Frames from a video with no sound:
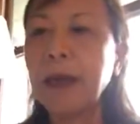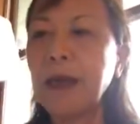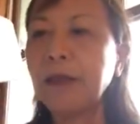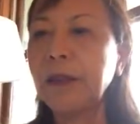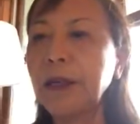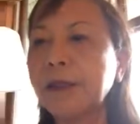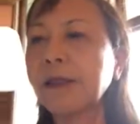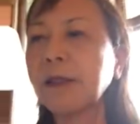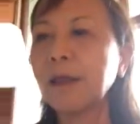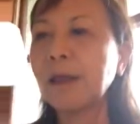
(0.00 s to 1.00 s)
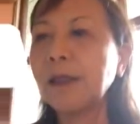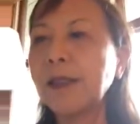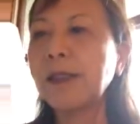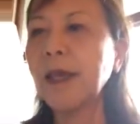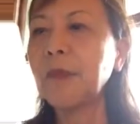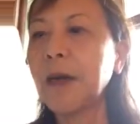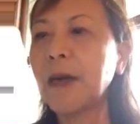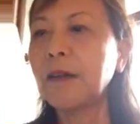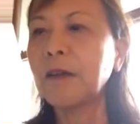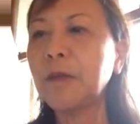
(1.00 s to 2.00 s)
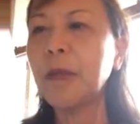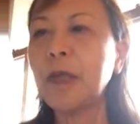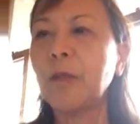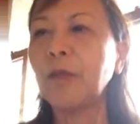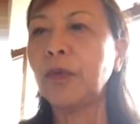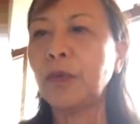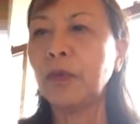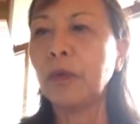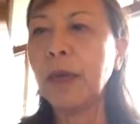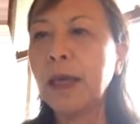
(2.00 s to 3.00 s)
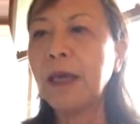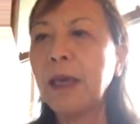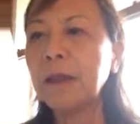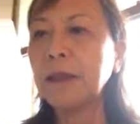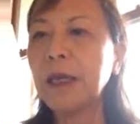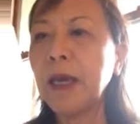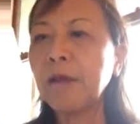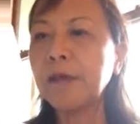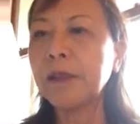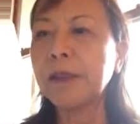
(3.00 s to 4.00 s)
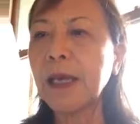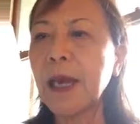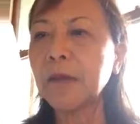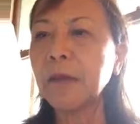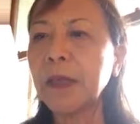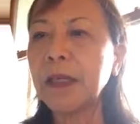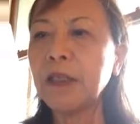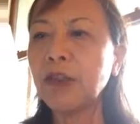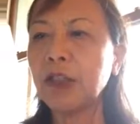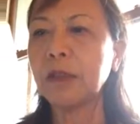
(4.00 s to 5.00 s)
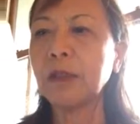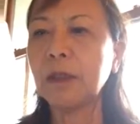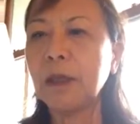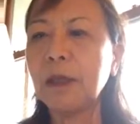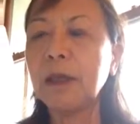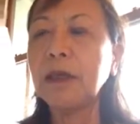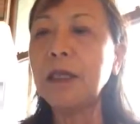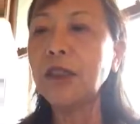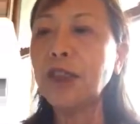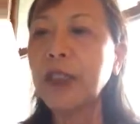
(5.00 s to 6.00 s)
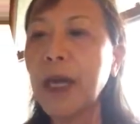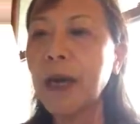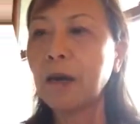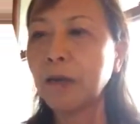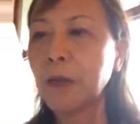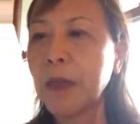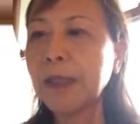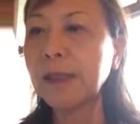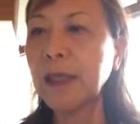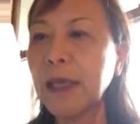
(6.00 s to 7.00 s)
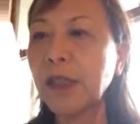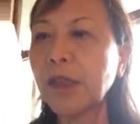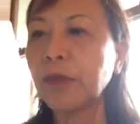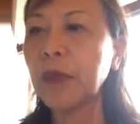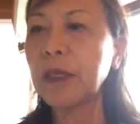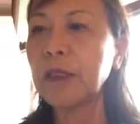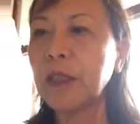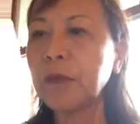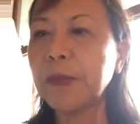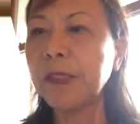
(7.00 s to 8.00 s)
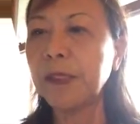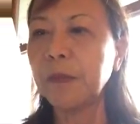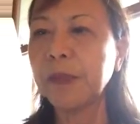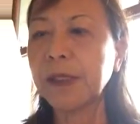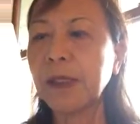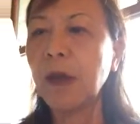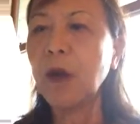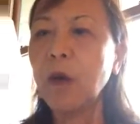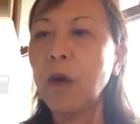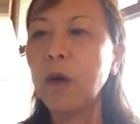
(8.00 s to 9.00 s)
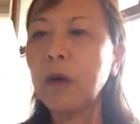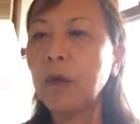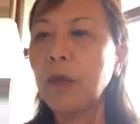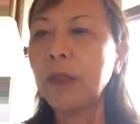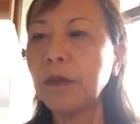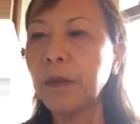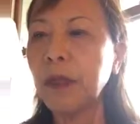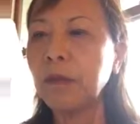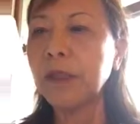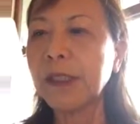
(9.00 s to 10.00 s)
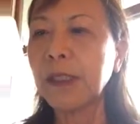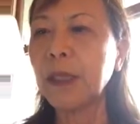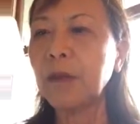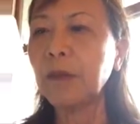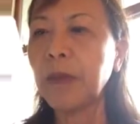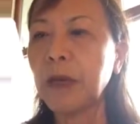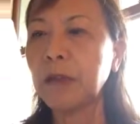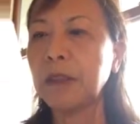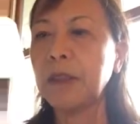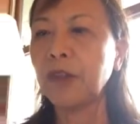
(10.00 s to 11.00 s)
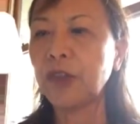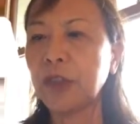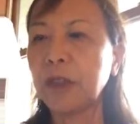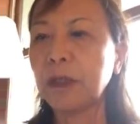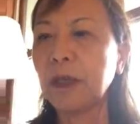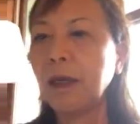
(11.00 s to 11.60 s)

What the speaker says: At dusk, Seb handed me a brew and gave this admonition. Each child must take 3 deep sips or we'd be risking perdition.